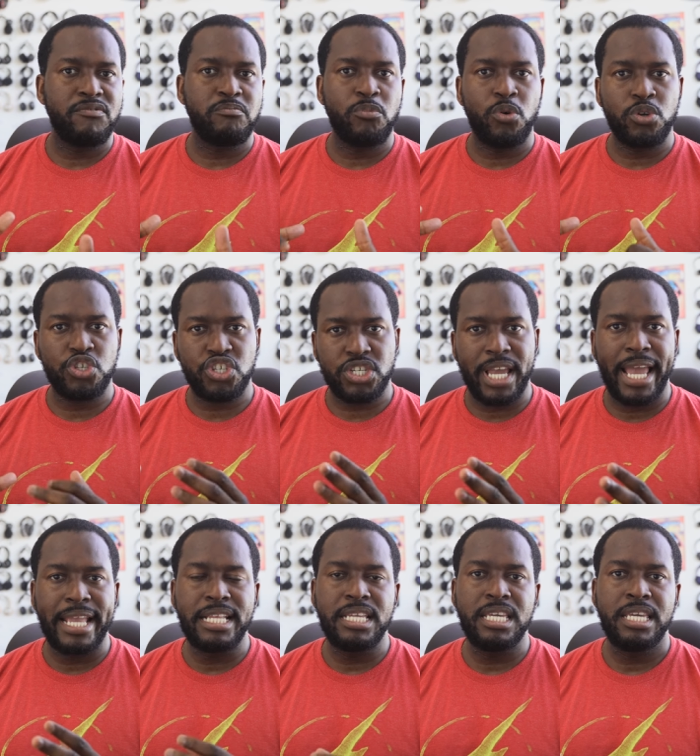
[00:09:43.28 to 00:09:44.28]
of more
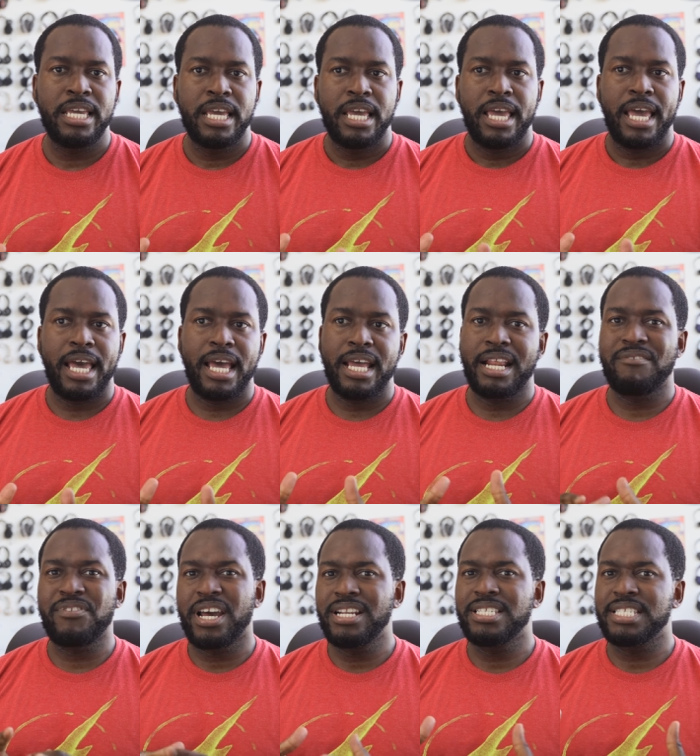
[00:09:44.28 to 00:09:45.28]
shiny, and
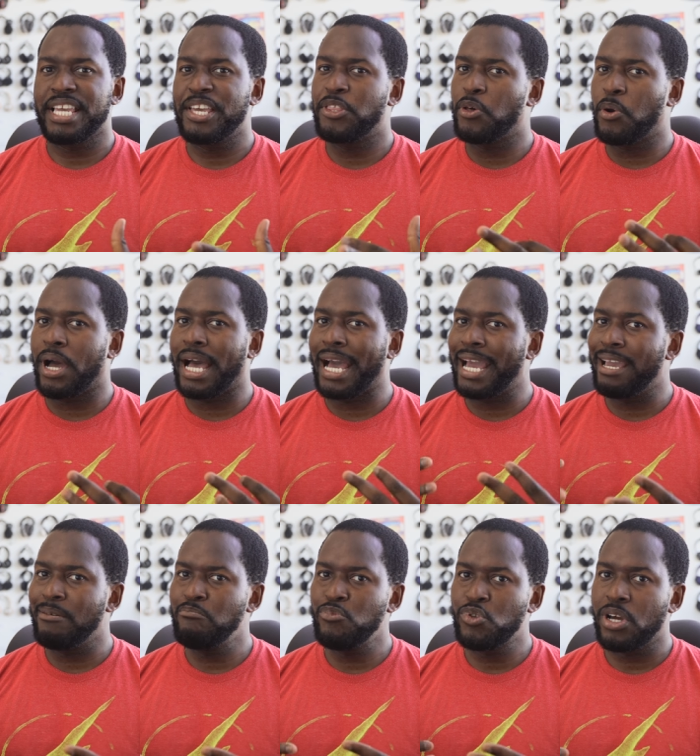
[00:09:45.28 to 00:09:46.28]
I've got to say though,
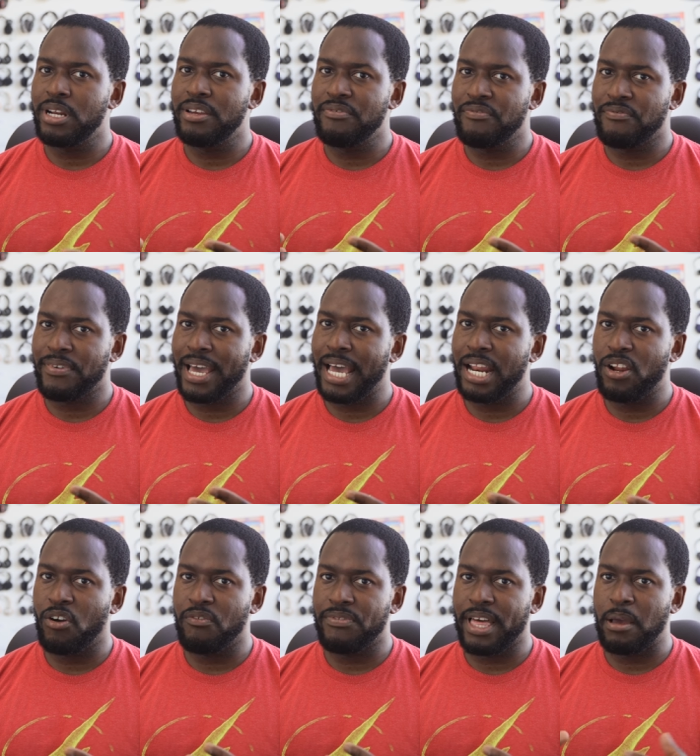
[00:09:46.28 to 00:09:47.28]
I'm not a fan
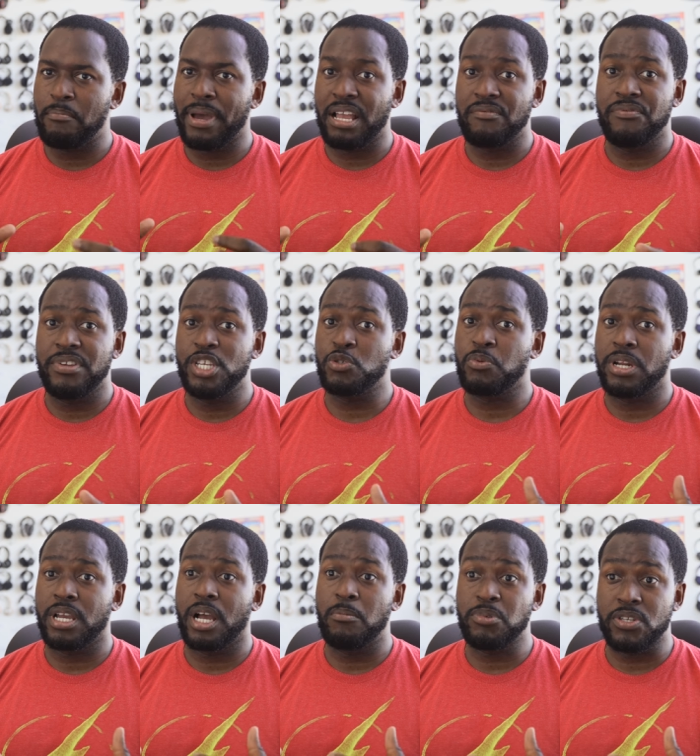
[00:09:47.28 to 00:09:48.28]
of that matte finish when
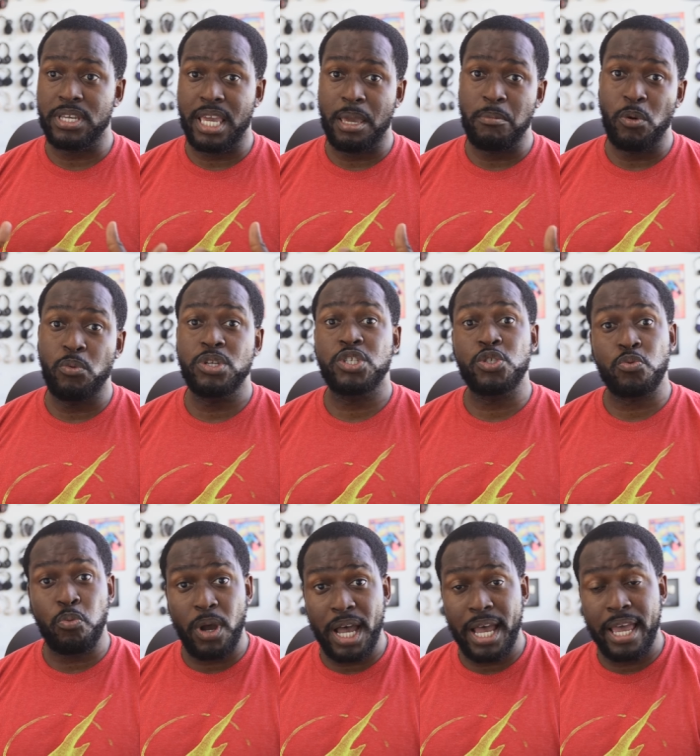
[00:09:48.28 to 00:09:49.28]
it comes to gaming, which is
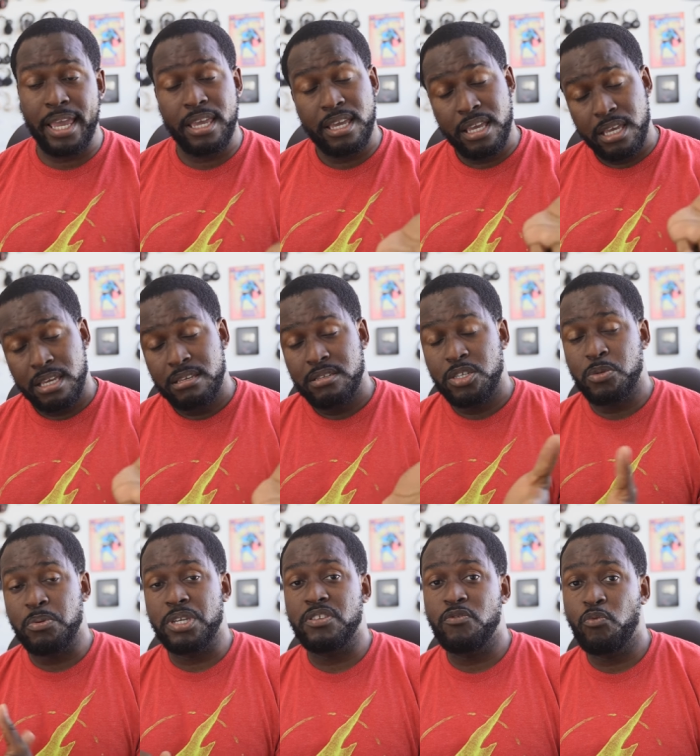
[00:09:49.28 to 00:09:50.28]
why,
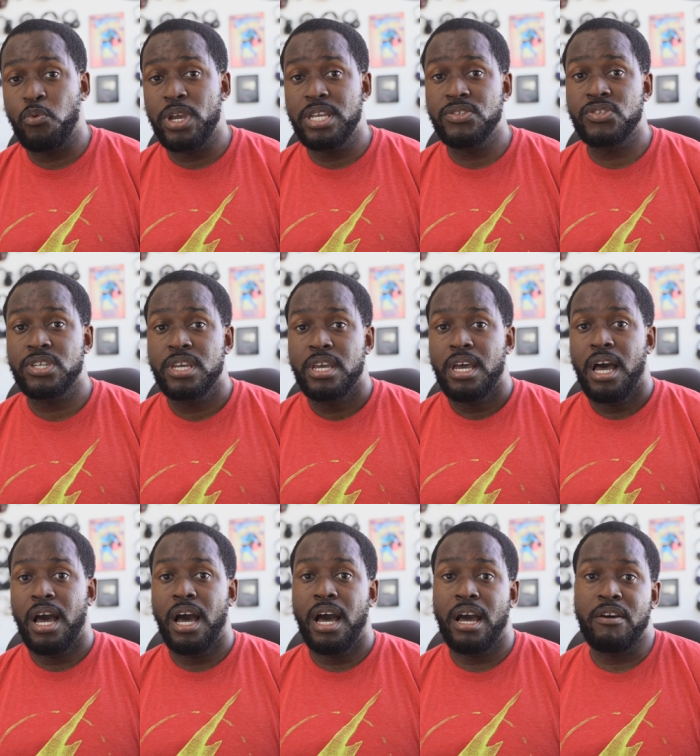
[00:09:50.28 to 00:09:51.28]
speaking of which,
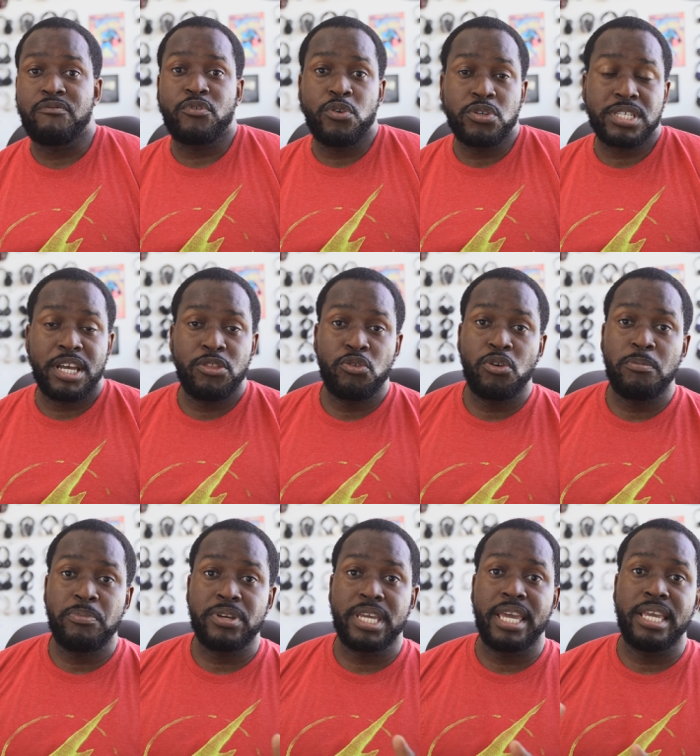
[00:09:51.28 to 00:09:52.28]
of course I threw
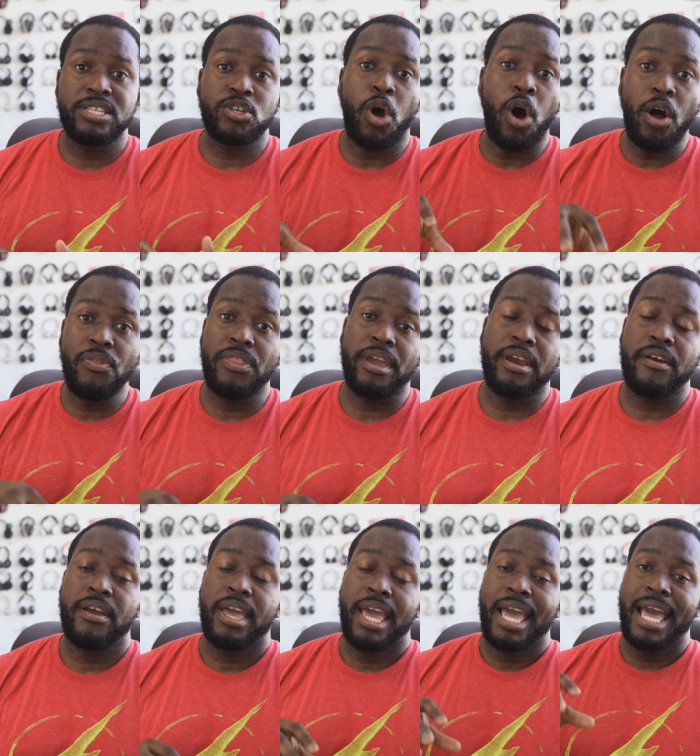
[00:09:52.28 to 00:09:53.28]
up a case on
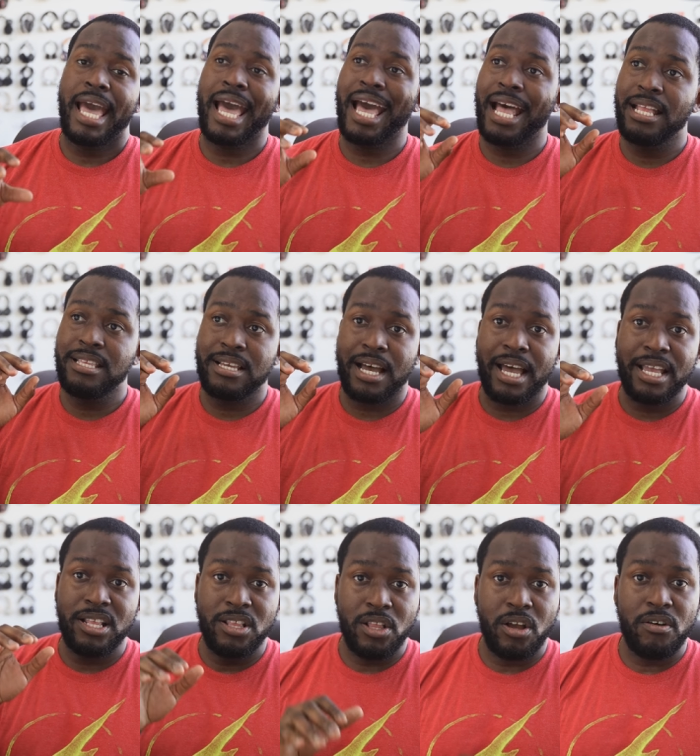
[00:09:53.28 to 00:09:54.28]
there, and I
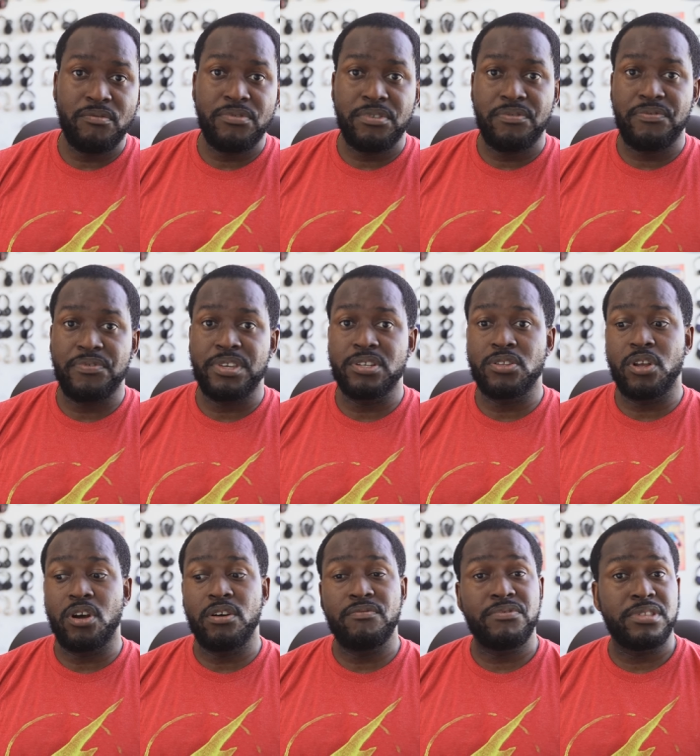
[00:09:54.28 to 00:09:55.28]
love the
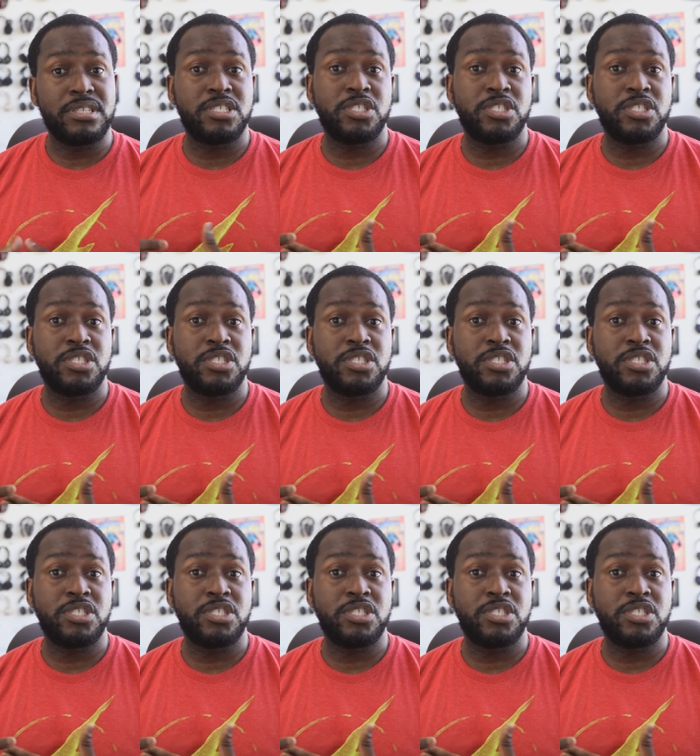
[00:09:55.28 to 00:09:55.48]
feel of the